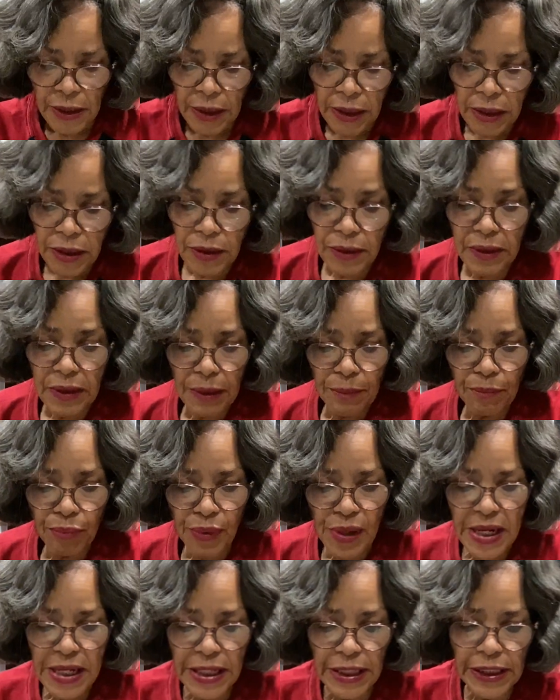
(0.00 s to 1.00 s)
You can
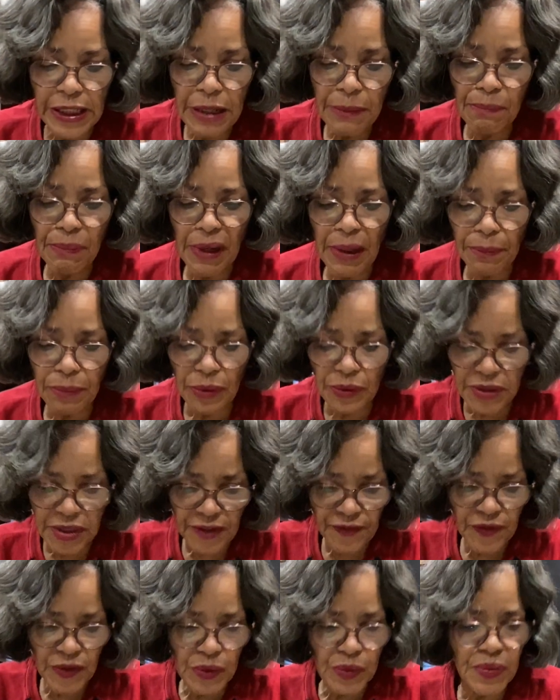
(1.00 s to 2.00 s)
break any bubbles
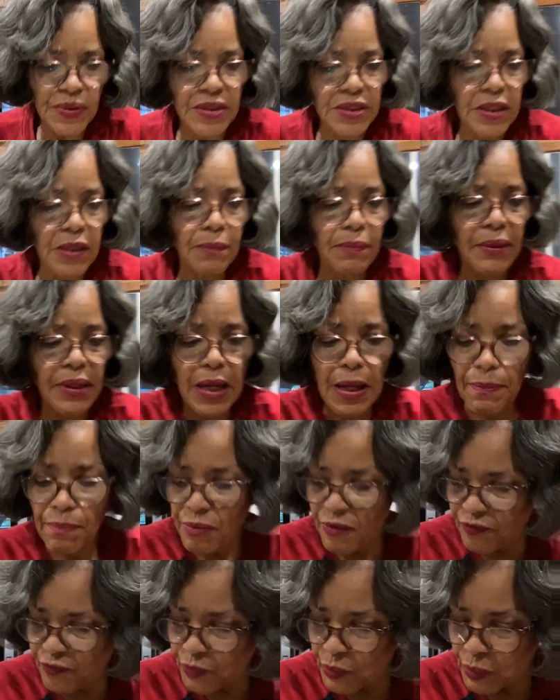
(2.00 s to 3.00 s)
if you see, but I
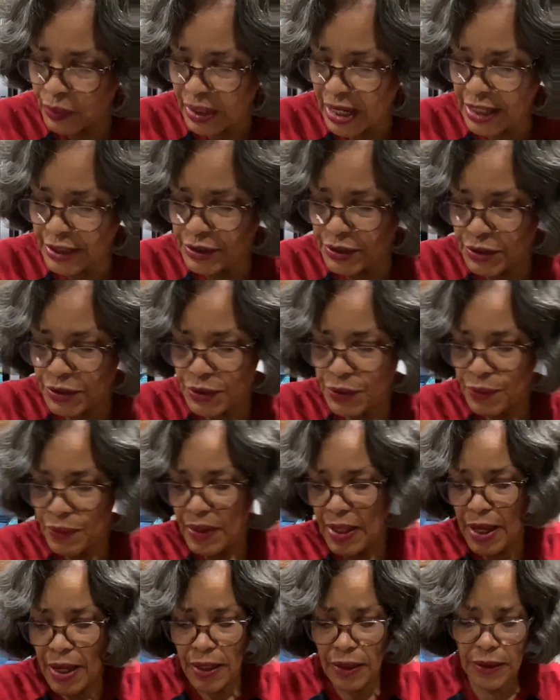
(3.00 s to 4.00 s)
prefer not to do
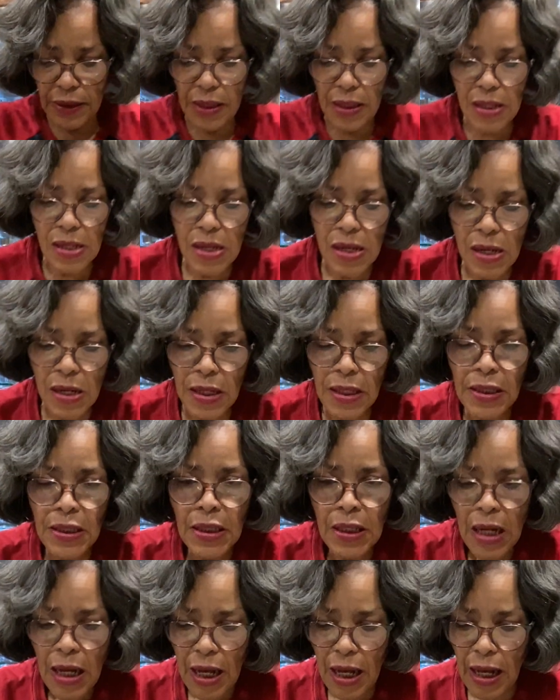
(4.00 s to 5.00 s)

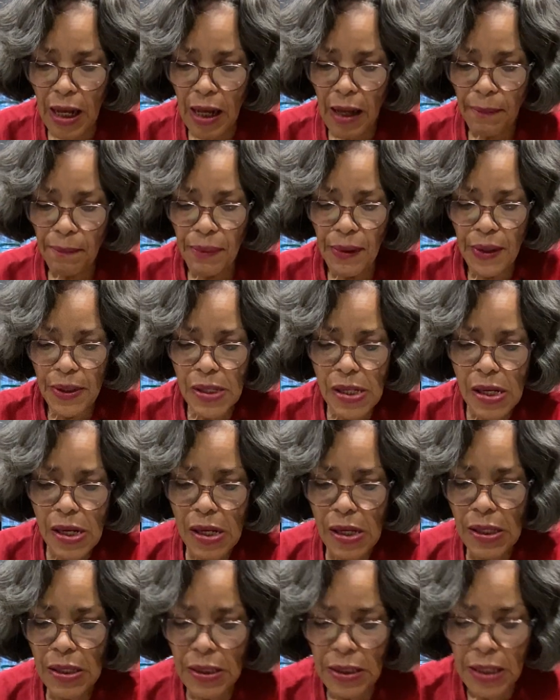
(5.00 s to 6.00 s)
that. Up
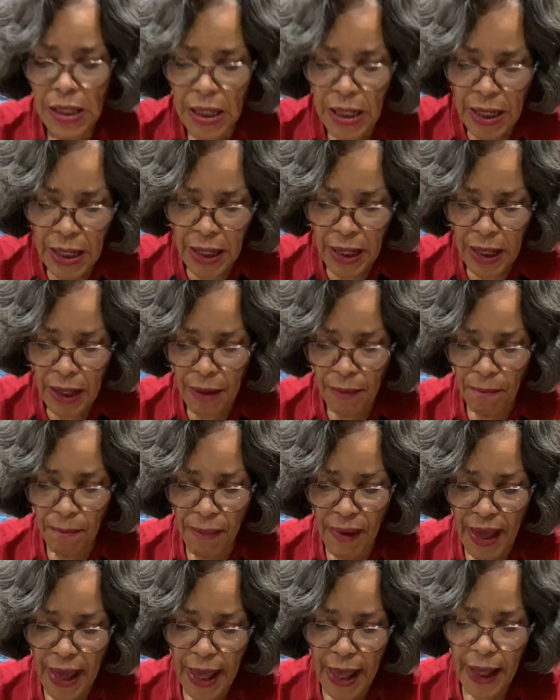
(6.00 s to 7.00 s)
and
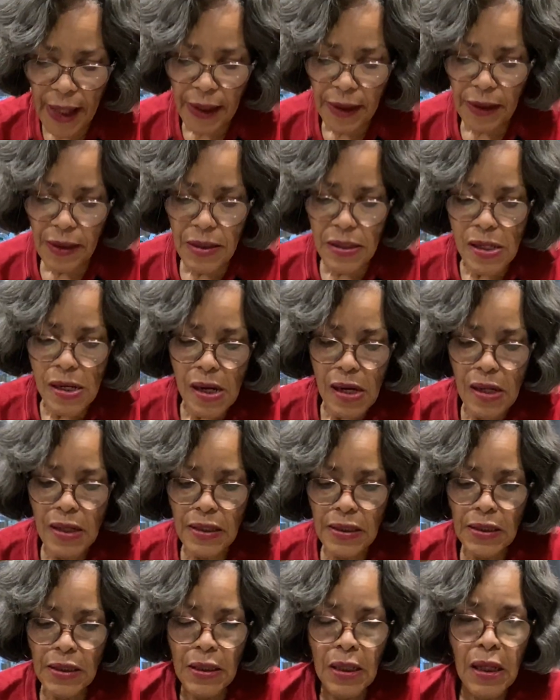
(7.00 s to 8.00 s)
back,
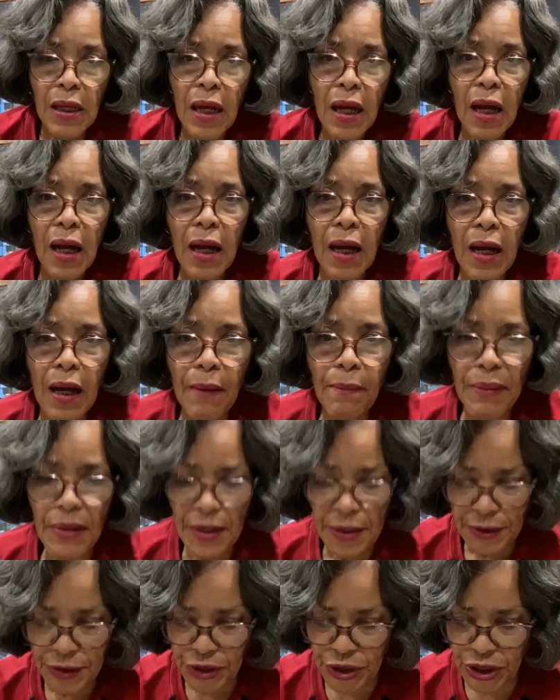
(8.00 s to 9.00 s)
up,
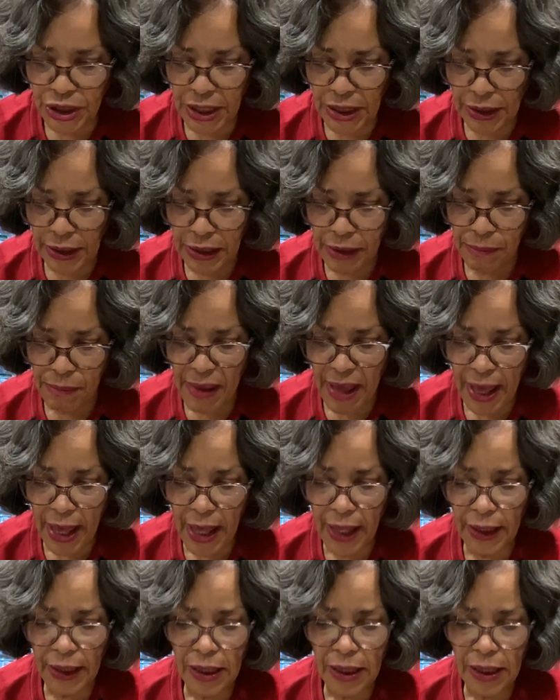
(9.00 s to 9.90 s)
gently back.